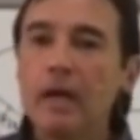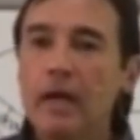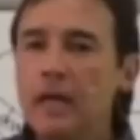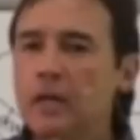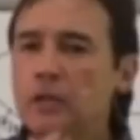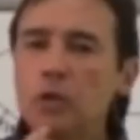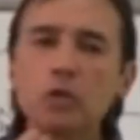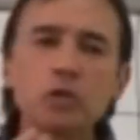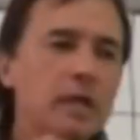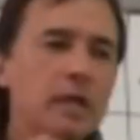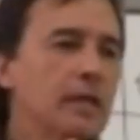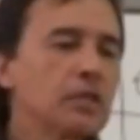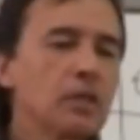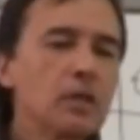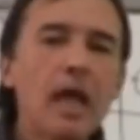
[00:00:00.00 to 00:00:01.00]
and it's usually
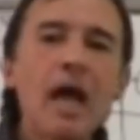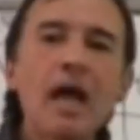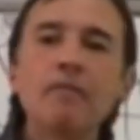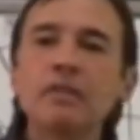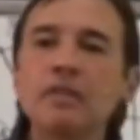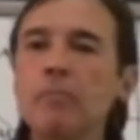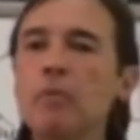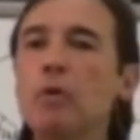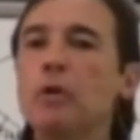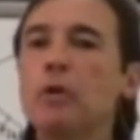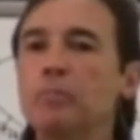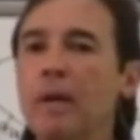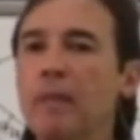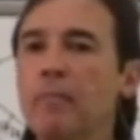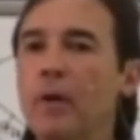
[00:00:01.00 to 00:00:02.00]
in the saliva and the
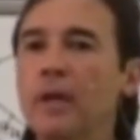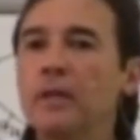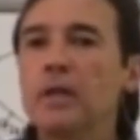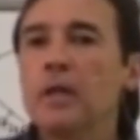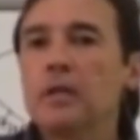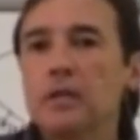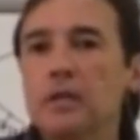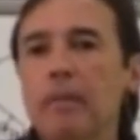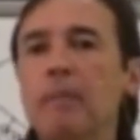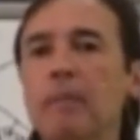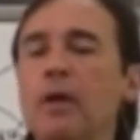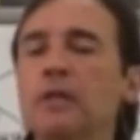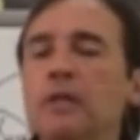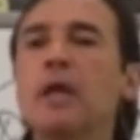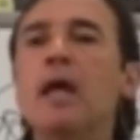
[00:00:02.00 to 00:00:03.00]
mucous
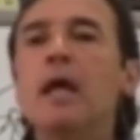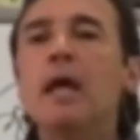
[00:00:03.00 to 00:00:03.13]
membranes.